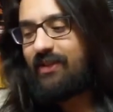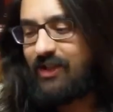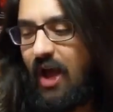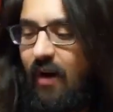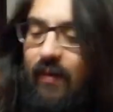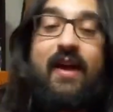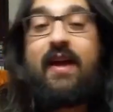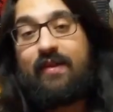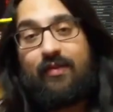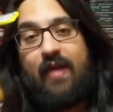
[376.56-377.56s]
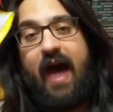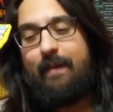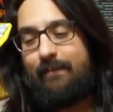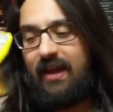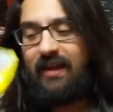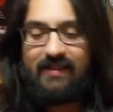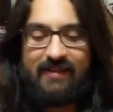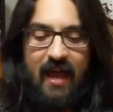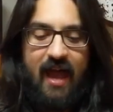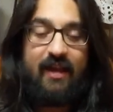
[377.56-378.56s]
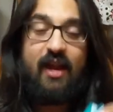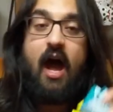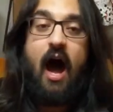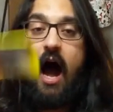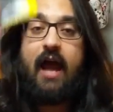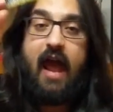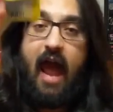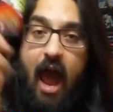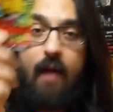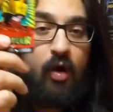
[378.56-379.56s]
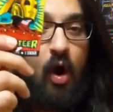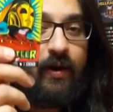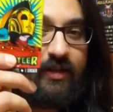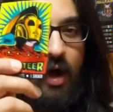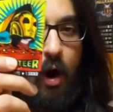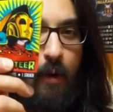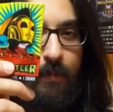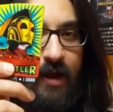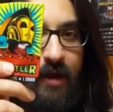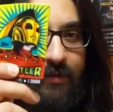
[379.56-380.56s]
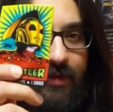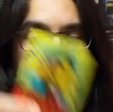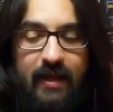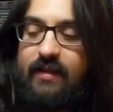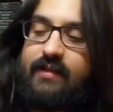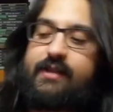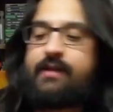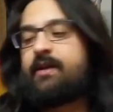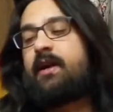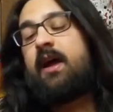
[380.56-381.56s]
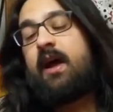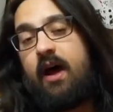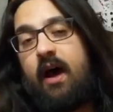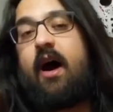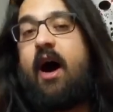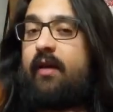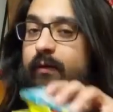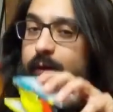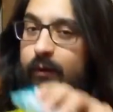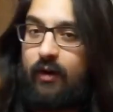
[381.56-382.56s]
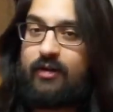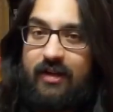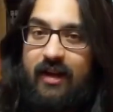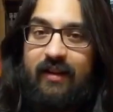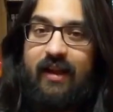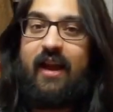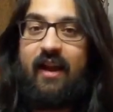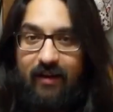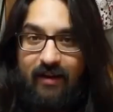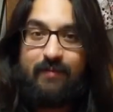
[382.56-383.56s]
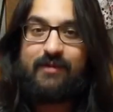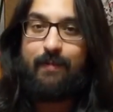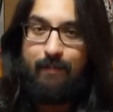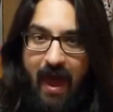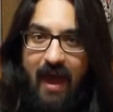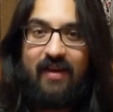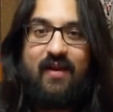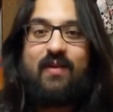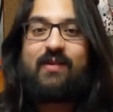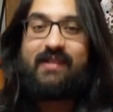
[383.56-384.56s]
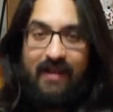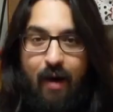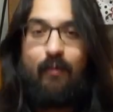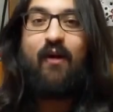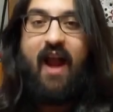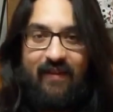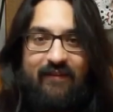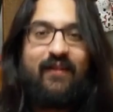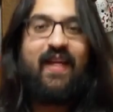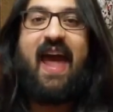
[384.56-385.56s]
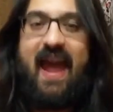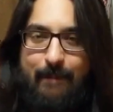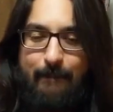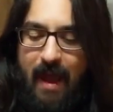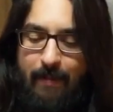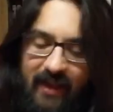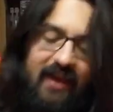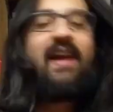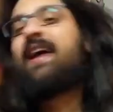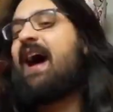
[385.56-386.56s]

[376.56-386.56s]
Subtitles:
So, that being said, I am going to open up these. Unfortunately, here comes the bad news, and I'm ready for the hate, baby.